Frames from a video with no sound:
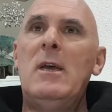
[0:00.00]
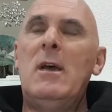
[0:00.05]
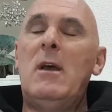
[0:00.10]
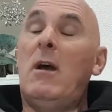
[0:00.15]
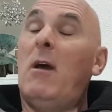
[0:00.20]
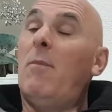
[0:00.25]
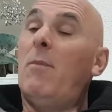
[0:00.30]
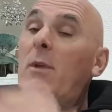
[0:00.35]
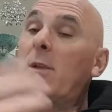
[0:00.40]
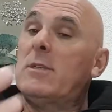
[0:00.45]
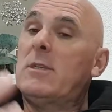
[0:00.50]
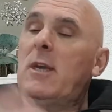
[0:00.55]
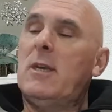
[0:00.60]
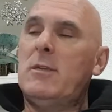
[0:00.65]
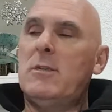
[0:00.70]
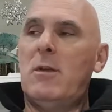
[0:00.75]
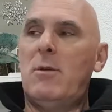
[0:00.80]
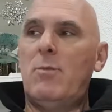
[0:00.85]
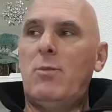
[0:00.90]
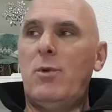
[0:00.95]
I'm not saying
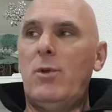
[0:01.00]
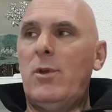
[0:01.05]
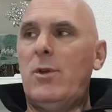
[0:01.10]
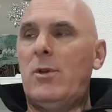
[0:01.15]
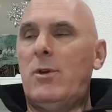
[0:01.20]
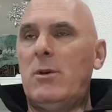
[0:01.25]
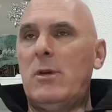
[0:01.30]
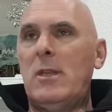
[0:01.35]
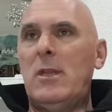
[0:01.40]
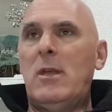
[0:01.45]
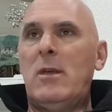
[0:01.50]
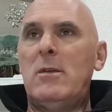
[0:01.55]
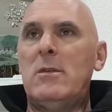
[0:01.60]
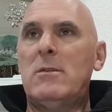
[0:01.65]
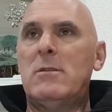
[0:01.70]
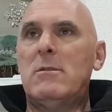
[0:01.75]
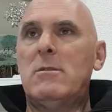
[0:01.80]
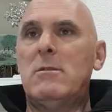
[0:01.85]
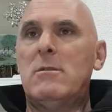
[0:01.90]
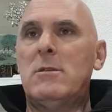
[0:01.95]
don't put your dog in
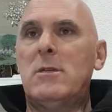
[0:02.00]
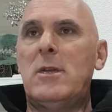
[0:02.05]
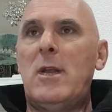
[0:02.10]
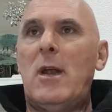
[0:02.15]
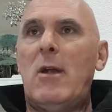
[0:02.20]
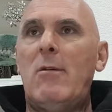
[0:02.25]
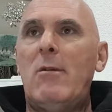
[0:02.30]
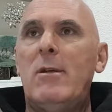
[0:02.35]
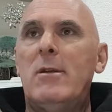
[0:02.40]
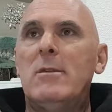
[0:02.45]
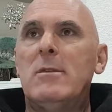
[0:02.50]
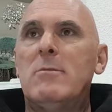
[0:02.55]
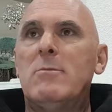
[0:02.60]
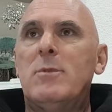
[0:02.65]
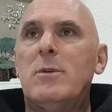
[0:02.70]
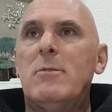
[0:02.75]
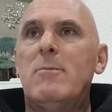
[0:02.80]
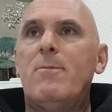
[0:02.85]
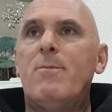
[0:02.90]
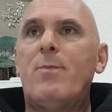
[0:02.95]
those scenarios,
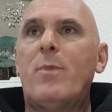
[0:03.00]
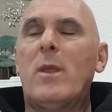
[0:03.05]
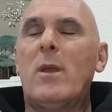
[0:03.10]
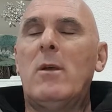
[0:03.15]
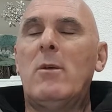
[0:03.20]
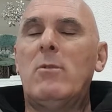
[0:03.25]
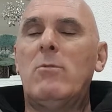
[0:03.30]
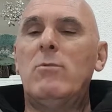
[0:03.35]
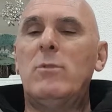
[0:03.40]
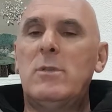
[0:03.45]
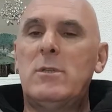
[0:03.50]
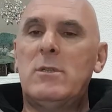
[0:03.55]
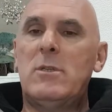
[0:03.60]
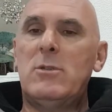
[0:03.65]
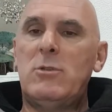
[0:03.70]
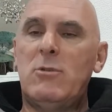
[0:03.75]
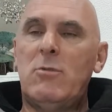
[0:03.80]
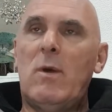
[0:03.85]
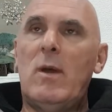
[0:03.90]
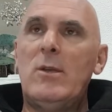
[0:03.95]
but a good
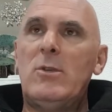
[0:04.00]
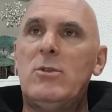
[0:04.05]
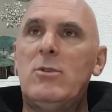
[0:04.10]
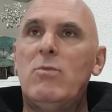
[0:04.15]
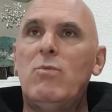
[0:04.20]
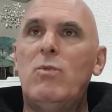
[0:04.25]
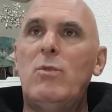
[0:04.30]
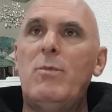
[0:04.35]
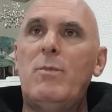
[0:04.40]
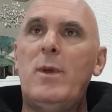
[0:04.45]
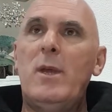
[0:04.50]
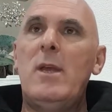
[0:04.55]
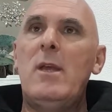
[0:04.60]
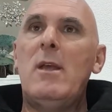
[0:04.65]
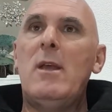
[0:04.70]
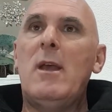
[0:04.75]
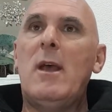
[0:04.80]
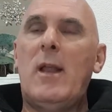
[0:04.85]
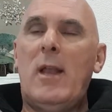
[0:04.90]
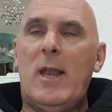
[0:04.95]
situation would
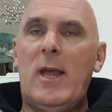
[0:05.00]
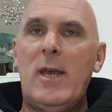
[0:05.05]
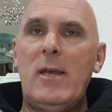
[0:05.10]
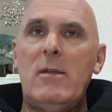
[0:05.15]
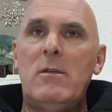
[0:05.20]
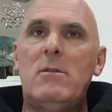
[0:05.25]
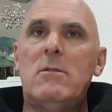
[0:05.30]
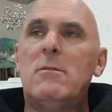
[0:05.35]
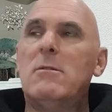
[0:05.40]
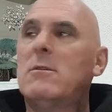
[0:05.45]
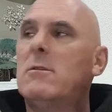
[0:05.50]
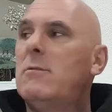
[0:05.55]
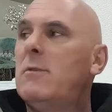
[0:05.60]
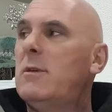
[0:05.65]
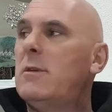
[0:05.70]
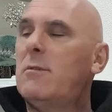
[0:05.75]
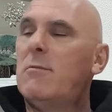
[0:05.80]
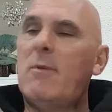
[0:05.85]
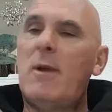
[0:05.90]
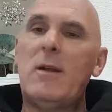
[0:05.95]
be allow your dog to
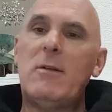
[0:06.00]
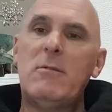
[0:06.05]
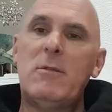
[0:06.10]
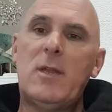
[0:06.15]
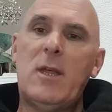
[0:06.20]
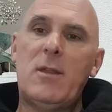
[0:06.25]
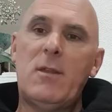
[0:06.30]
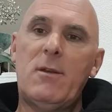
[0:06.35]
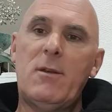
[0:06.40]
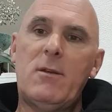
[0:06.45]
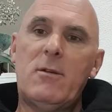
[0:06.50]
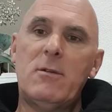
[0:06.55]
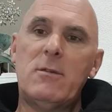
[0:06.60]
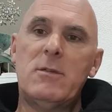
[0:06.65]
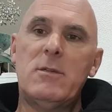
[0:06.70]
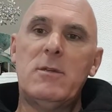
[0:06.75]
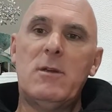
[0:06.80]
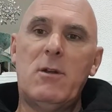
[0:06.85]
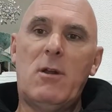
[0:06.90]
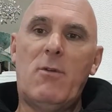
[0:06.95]
interact with other dogs
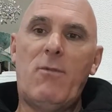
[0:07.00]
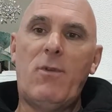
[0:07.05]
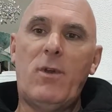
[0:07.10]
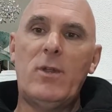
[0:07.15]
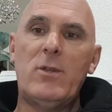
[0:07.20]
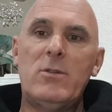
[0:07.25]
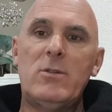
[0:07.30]
in an off-leash